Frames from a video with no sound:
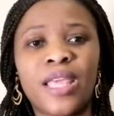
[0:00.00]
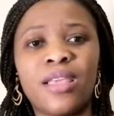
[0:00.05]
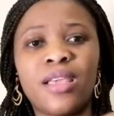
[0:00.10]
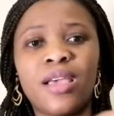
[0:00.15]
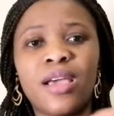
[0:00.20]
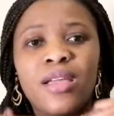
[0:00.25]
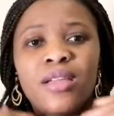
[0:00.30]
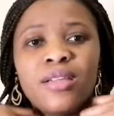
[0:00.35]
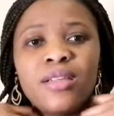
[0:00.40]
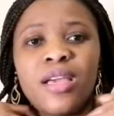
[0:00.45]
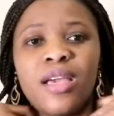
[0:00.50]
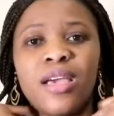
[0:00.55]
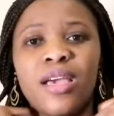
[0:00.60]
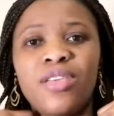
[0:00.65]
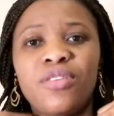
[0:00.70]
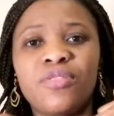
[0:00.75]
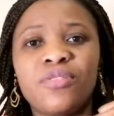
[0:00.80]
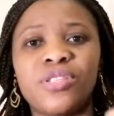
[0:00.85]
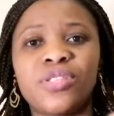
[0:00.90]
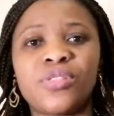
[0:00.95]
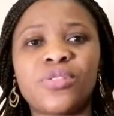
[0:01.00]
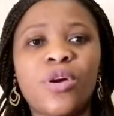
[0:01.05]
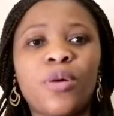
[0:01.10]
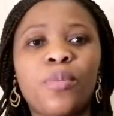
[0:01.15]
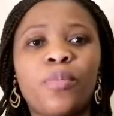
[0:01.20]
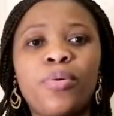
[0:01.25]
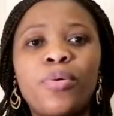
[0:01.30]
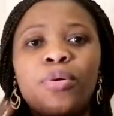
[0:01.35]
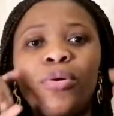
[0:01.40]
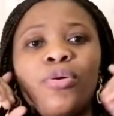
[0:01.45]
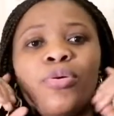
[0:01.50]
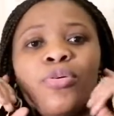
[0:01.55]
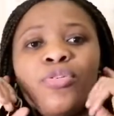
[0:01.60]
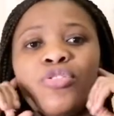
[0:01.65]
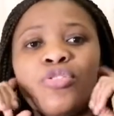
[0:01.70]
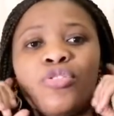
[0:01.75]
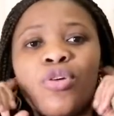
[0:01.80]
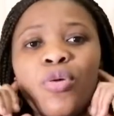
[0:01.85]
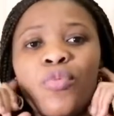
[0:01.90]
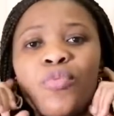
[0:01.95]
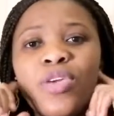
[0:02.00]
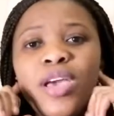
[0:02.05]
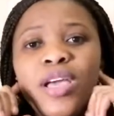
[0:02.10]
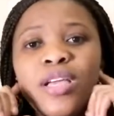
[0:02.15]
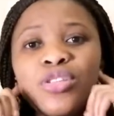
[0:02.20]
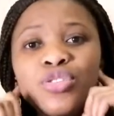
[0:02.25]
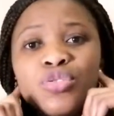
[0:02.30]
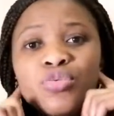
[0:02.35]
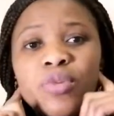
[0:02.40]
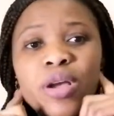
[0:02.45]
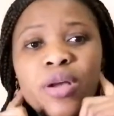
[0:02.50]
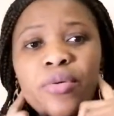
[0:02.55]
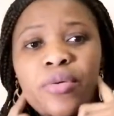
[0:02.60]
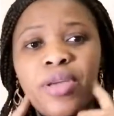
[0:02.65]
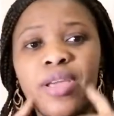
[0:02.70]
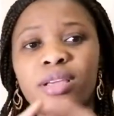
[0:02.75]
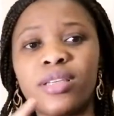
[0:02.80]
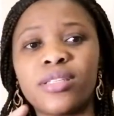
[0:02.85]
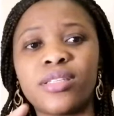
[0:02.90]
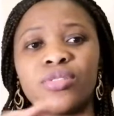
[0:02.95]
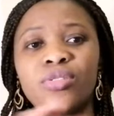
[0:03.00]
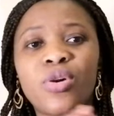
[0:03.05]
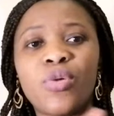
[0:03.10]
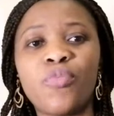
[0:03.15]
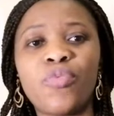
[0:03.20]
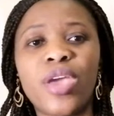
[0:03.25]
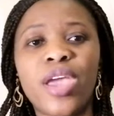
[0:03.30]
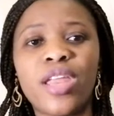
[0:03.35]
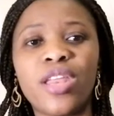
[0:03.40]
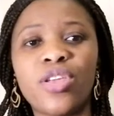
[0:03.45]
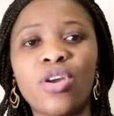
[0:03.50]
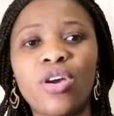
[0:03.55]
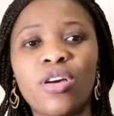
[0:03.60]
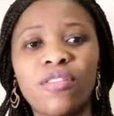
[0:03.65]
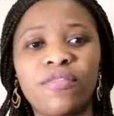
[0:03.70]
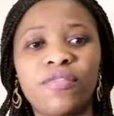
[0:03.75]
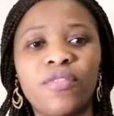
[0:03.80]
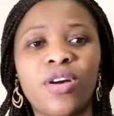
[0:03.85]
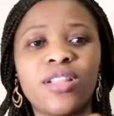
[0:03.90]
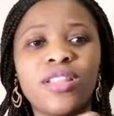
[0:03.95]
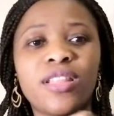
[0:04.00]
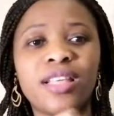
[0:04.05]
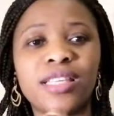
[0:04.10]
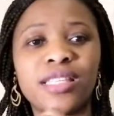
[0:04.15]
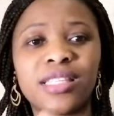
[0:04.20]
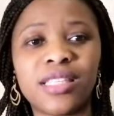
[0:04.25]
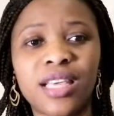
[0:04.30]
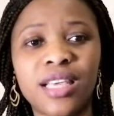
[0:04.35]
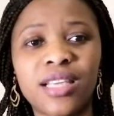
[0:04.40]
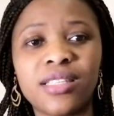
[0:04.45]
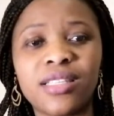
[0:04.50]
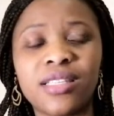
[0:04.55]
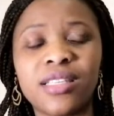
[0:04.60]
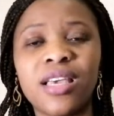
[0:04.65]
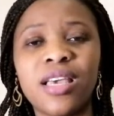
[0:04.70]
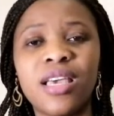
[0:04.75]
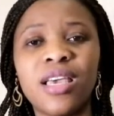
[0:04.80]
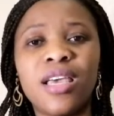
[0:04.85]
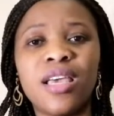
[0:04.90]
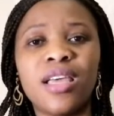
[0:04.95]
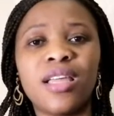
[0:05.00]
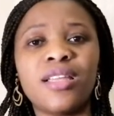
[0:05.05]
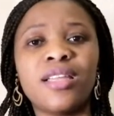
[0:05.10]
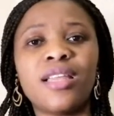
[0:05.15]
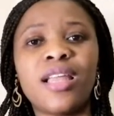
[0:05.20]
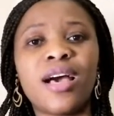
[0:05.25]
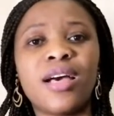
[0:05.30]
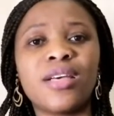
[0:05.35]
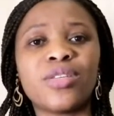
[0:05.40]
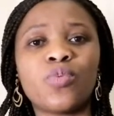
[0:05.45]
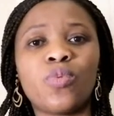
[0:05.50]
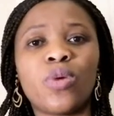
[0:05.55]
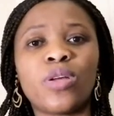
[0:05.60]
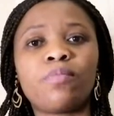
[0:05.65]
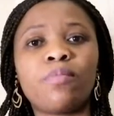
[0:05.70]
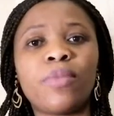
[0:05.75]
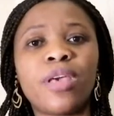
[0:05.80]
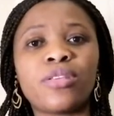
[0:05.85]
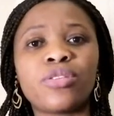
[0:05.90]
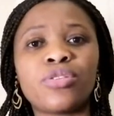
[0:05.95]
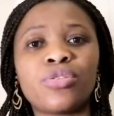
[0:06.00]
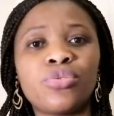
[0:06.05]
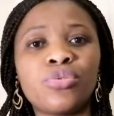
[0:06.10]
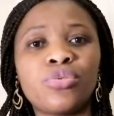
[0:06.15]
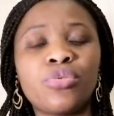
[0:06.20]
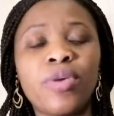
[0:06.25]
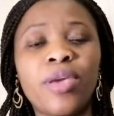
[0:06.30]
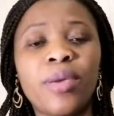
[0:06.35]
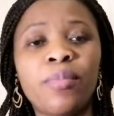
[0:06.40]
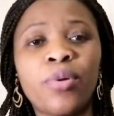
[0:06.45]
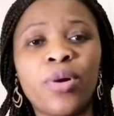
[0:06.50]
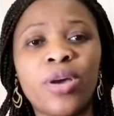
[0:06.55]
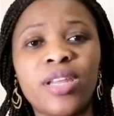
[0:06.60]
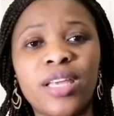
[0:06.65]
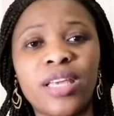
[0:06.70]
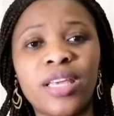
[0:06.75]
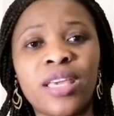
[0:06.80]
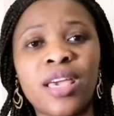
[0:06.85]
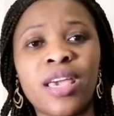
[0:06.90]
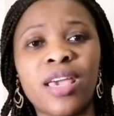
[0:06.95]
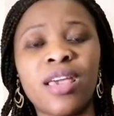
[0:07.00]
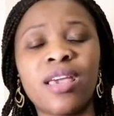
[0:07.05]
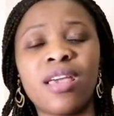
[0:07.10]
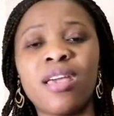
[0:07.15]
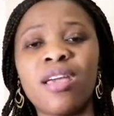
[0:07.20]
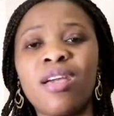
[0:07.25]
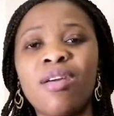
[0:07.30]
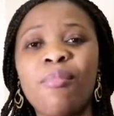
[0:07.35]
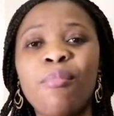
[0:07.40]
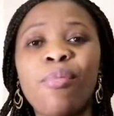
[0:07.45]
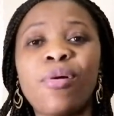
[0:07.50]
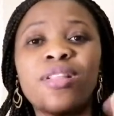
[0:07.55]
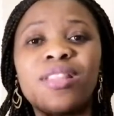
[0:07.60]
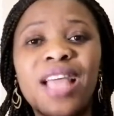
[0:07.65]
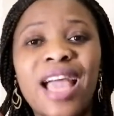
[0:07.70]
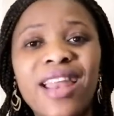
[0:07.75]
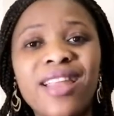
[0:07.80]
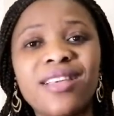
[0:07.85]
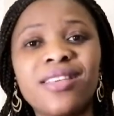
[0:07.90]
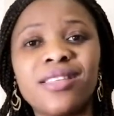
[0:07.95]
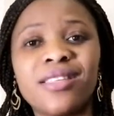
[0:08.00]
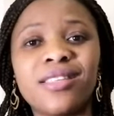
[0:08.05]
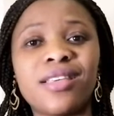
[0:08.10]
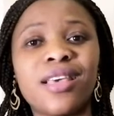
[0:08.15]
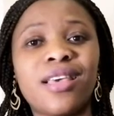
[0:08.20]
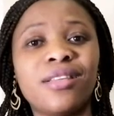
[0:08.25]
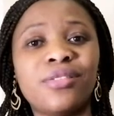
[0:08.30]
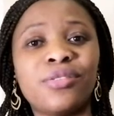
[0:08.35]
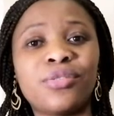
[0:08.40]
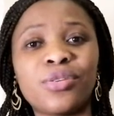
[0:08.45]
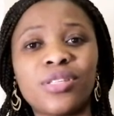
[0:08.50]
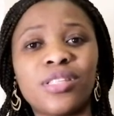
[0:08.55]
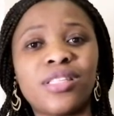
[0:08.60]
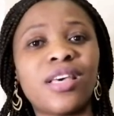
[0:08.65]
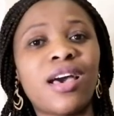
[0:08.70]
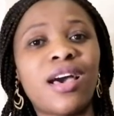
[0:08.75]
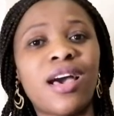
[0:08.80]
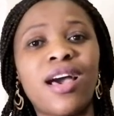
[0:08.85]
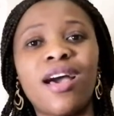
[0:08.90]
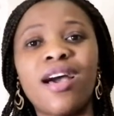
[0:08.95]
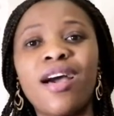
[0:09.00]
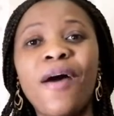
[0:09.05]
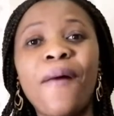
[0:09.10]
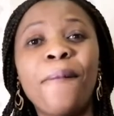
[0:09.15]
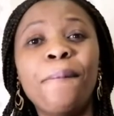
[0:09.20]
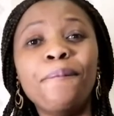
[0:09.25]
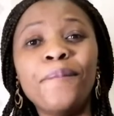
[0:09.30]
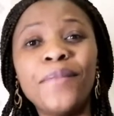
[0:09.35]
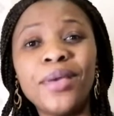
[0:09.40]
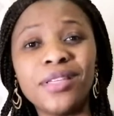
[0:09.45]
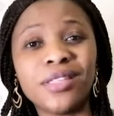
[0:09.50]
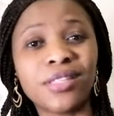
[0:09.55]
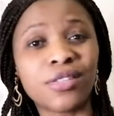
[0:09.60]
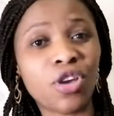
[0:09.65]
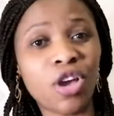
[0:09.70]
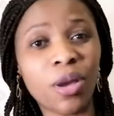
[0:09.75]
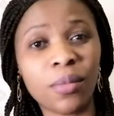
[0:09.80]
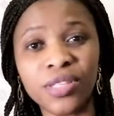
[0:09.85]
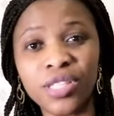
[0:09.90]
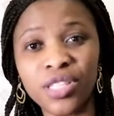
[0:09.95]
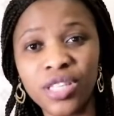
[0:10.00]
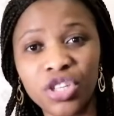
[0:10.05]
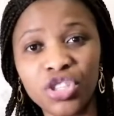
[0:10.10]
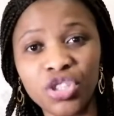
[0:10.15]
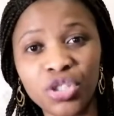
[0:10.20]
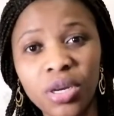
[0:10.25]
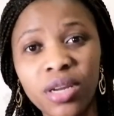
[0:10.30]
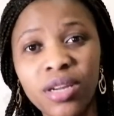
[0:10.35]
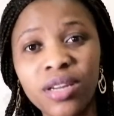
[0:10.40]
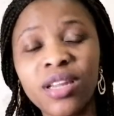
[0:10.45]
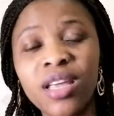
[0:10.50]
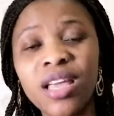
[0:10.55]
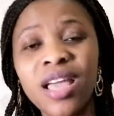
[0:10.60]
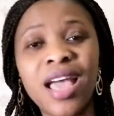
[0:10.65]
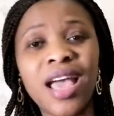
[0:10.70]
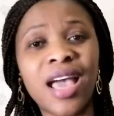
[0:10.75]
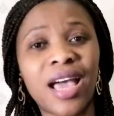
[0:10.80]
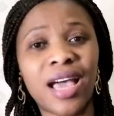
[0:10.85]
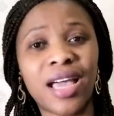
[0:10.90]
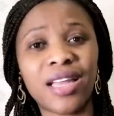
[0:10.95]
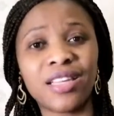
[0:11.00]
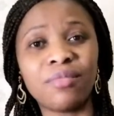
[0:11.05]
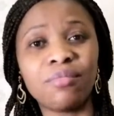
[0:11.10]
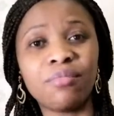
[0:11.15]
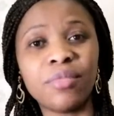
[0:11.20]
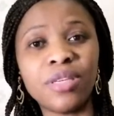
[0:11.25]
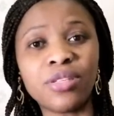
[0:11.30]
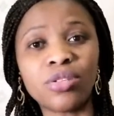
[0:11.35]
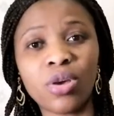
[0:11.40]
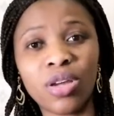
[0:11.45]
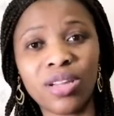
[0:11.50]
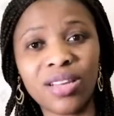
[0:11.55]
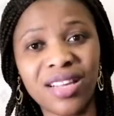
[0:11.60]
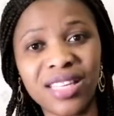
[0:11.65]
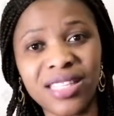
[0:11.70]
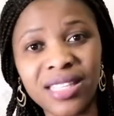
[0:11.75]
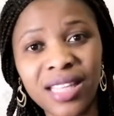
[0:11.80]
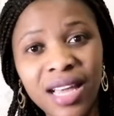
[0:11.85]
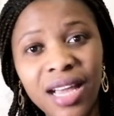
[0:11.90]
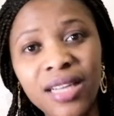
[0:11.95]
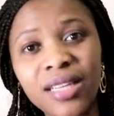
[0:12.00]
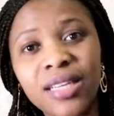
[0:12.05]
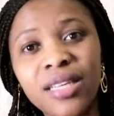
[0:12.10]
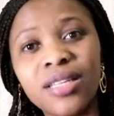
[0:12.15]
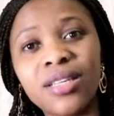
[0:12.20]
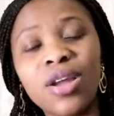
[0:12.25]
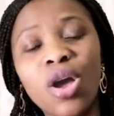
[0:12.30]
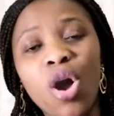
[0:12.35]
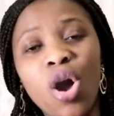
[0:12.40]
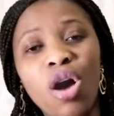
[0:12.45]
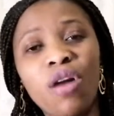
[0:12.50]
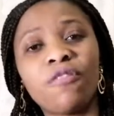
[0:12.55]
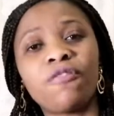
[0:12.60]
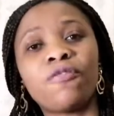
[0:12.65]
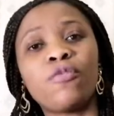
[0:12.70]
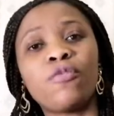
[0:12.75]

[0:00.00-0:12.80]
and you don't wear jewelries, don't wear any of all these things. That's what makes you a born again. But that is a total misconception and a misunderstanding of